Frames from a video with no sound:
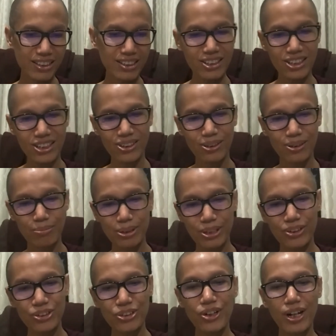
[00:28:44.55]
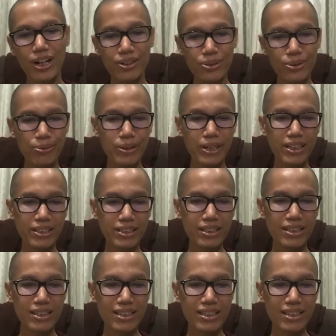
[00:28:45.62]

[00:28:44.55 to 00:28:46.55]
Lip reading: So because of arguing,